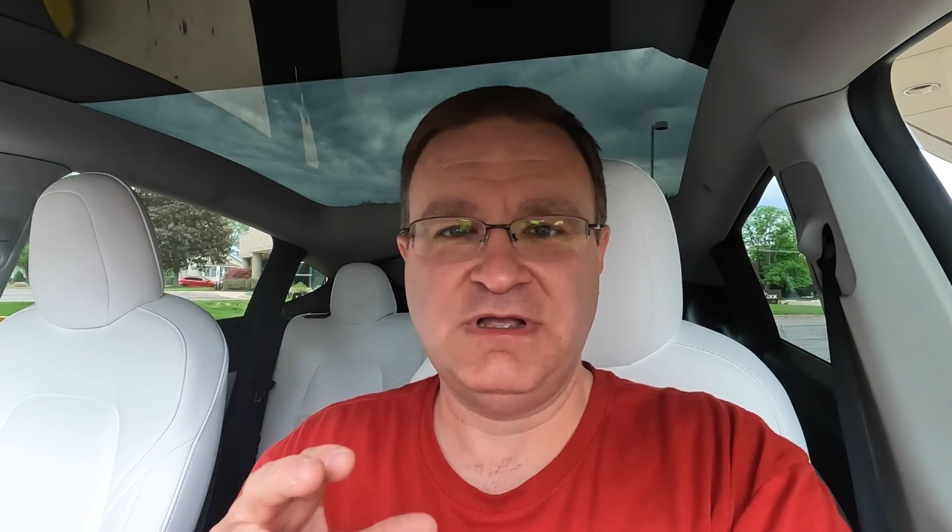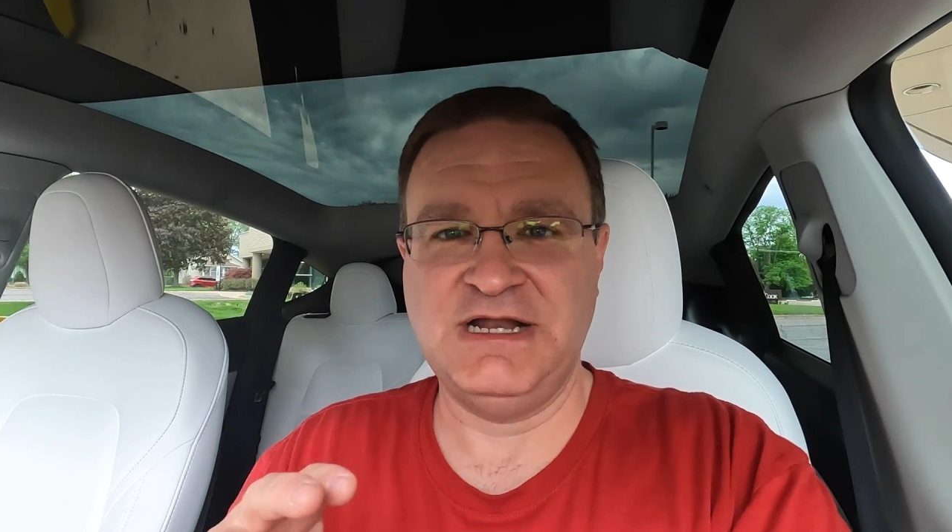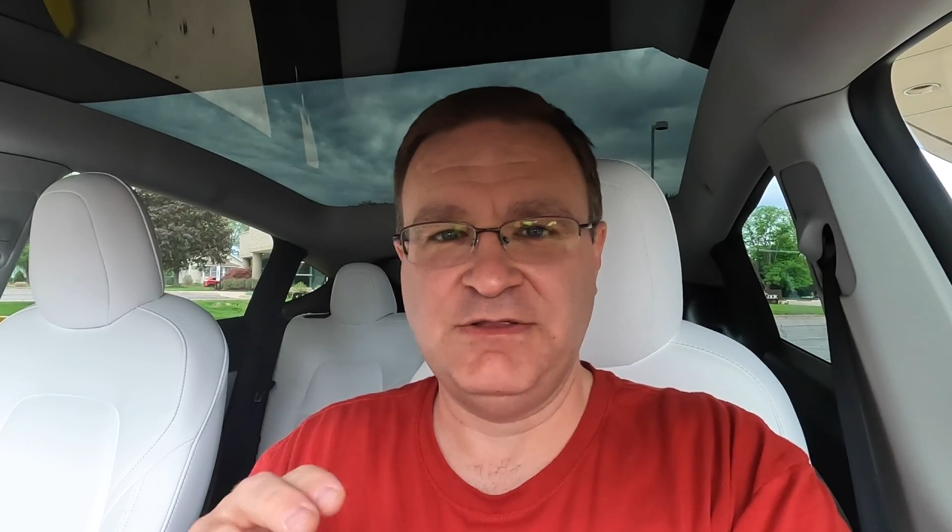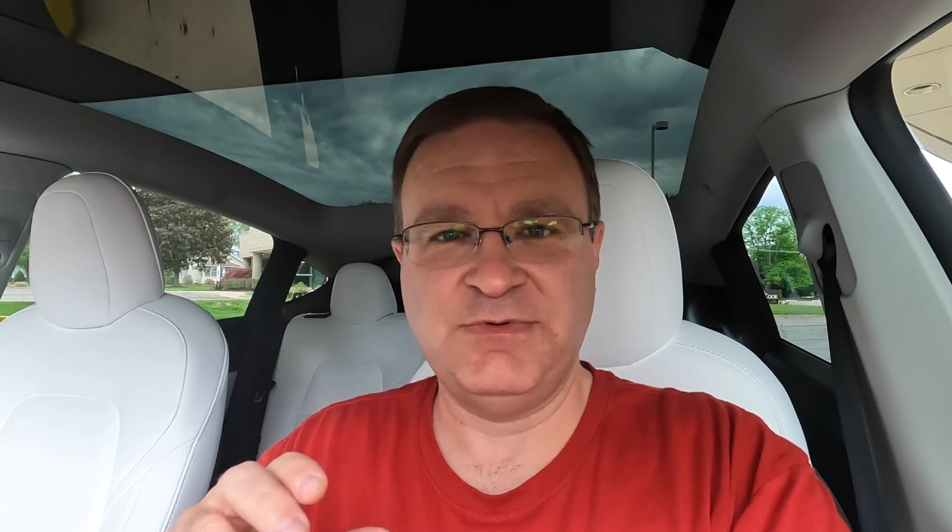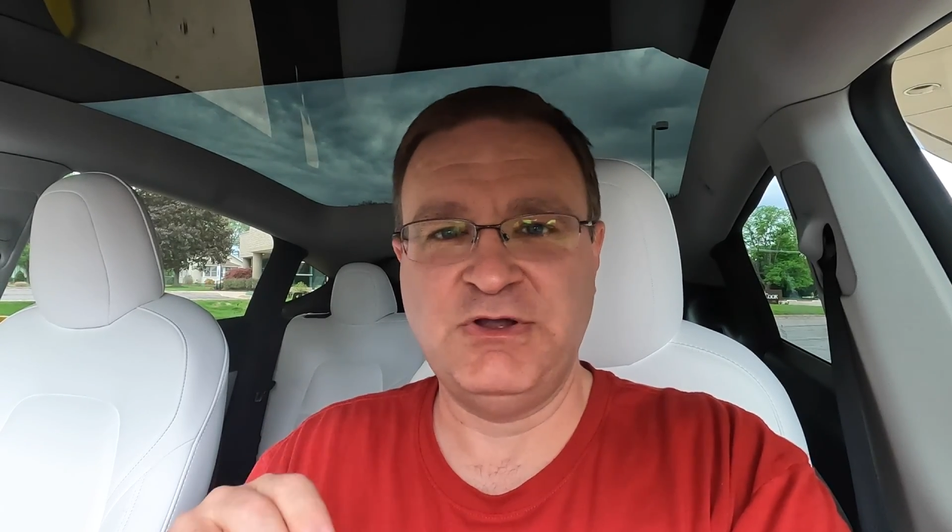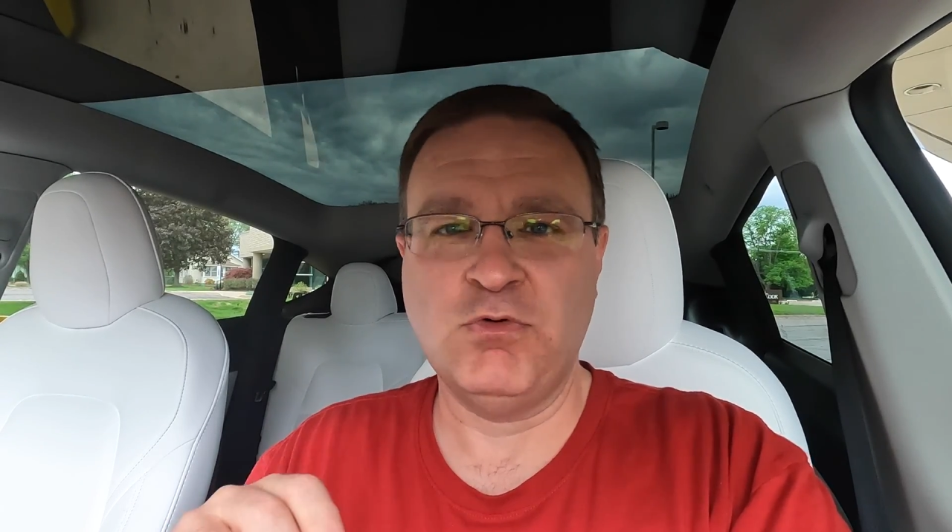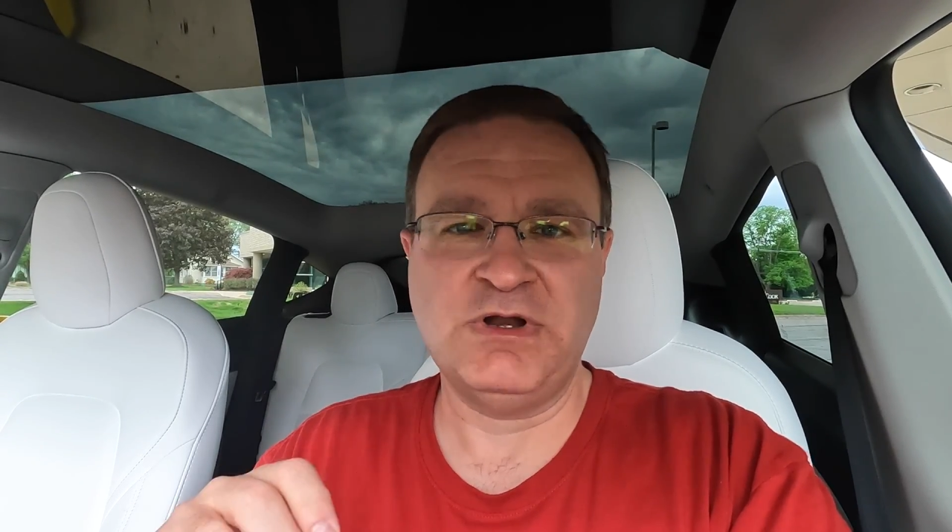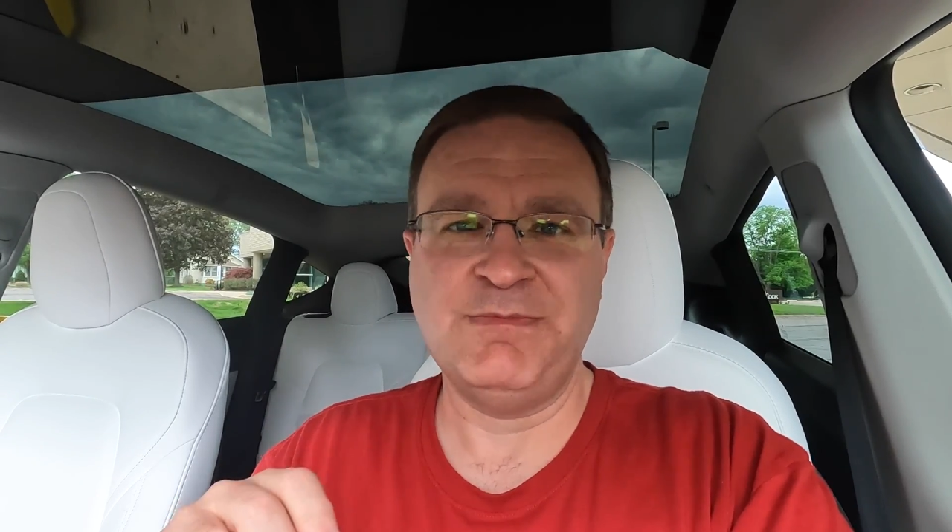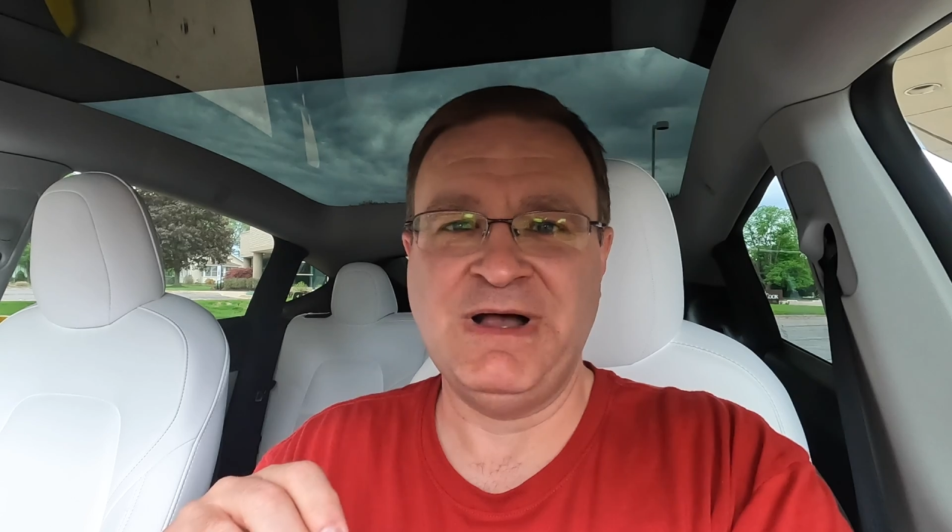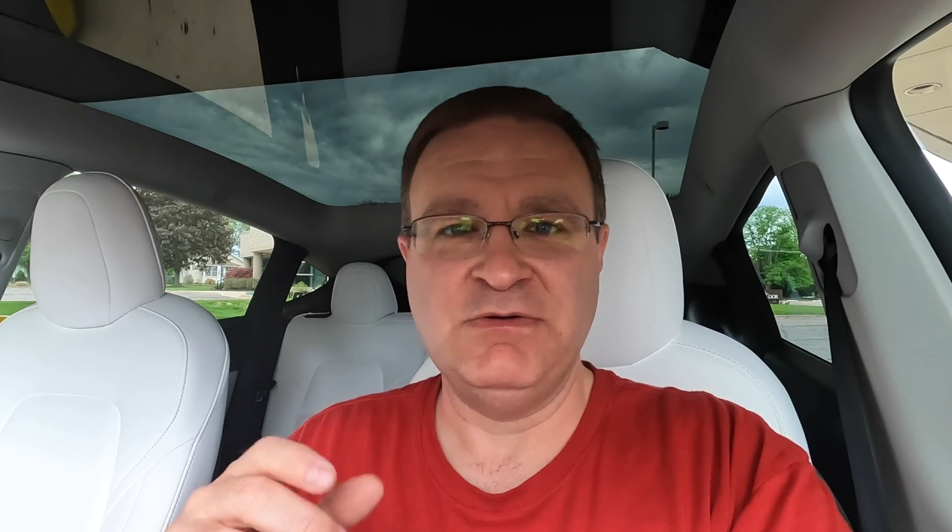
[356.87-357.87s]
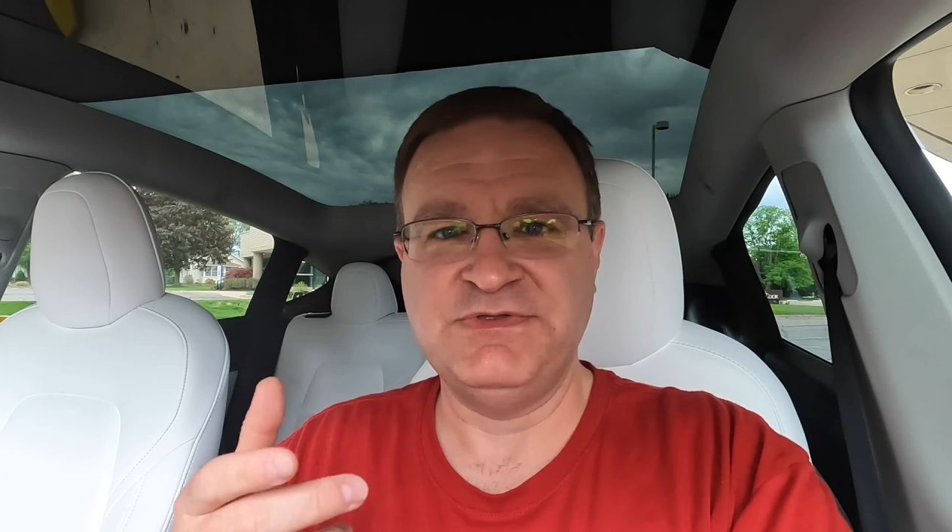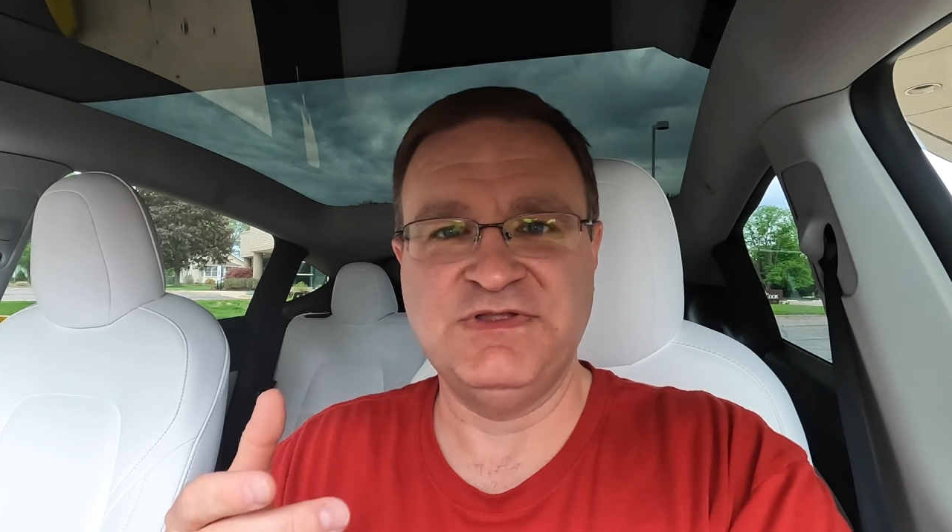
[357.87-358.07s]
kind of the recording mounts